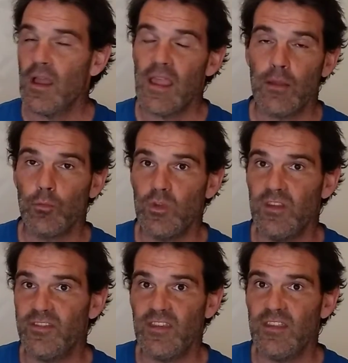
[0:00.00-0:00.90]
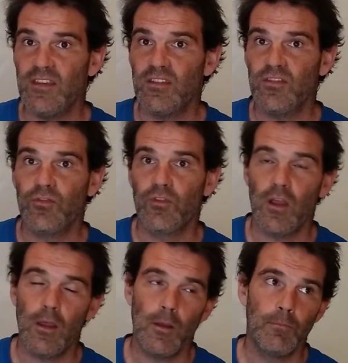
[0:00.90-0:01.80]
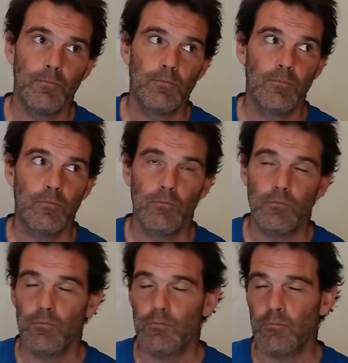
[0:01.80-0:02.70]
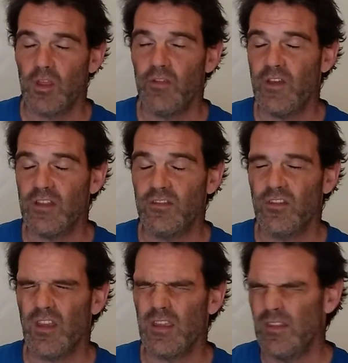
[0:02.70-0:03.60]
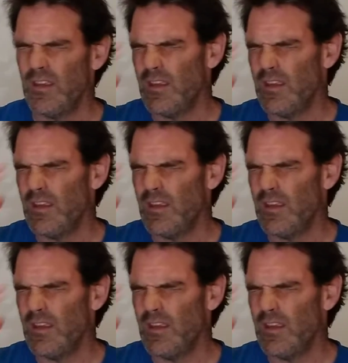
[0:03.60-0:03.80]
And we see this from events like